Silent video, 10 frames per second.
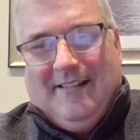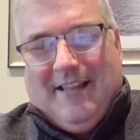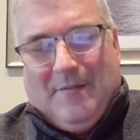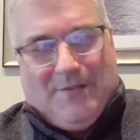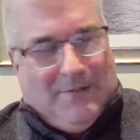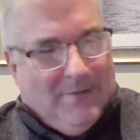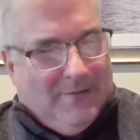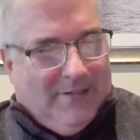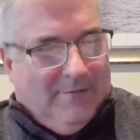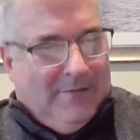
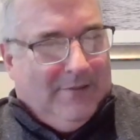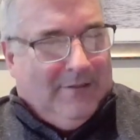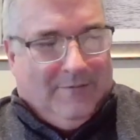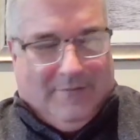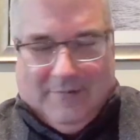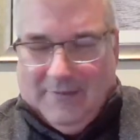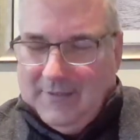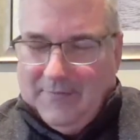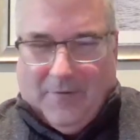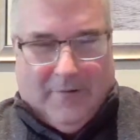Absolutely. We are uh,
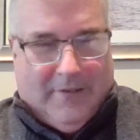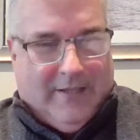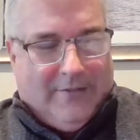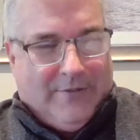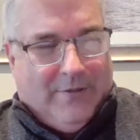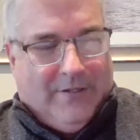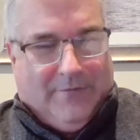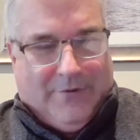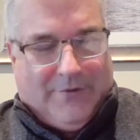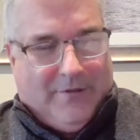looking forward to that, Tony,
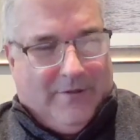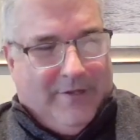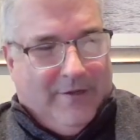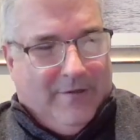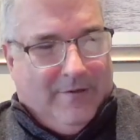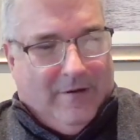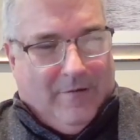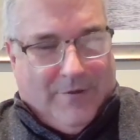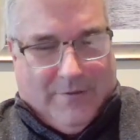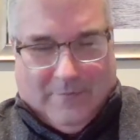for sure. You know, you're
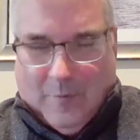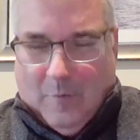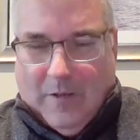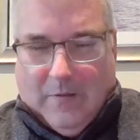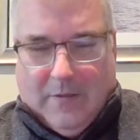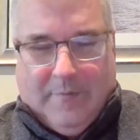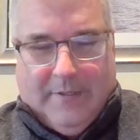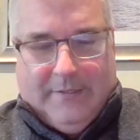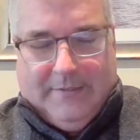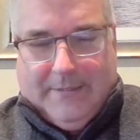always welcome.
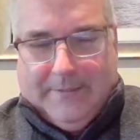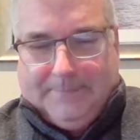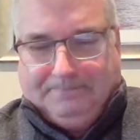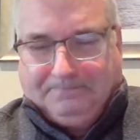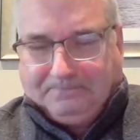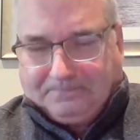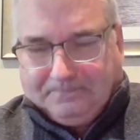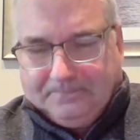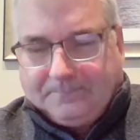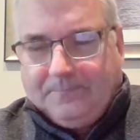And uh,
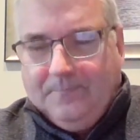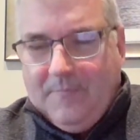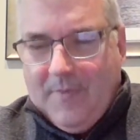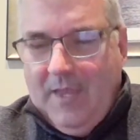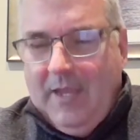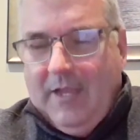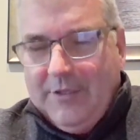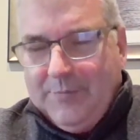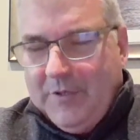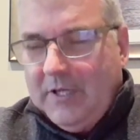
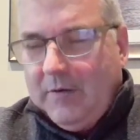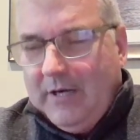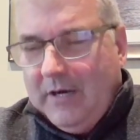it's been a great